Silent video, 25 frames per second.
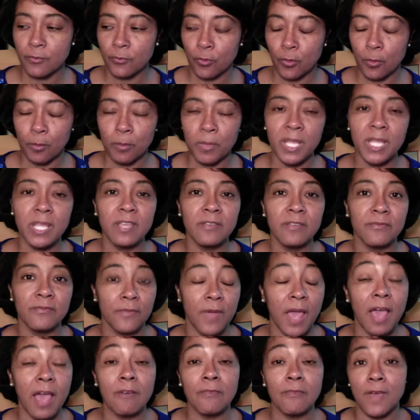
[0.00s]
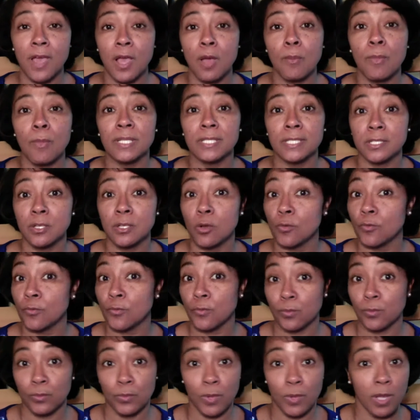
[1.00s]
for me, I found myself
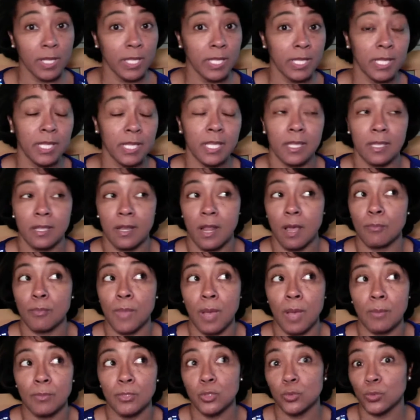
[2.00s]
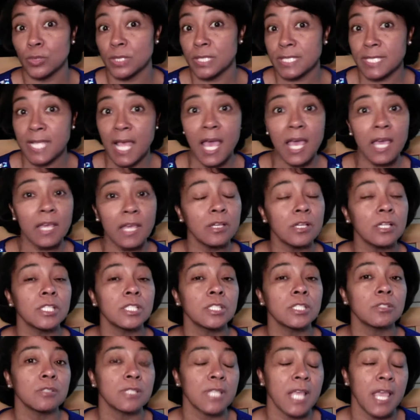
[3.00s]
again, I'm doing side
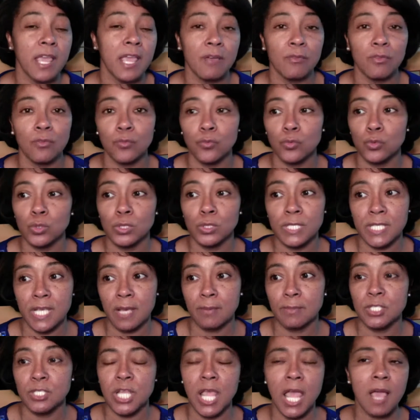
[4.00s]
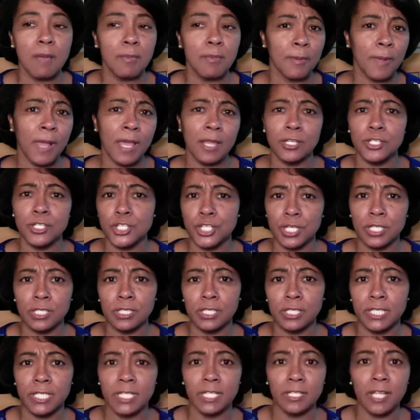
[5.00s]
hustles. I have a full-time job. I'm kind of
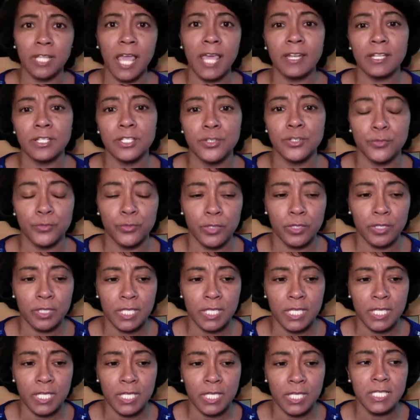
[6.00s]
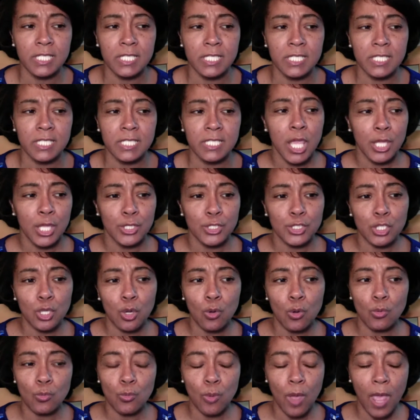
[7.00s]
juggling a lot of different things. And
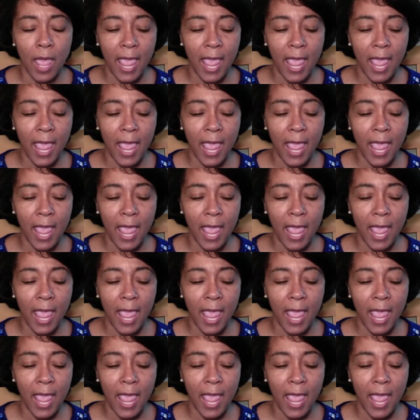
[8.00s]
so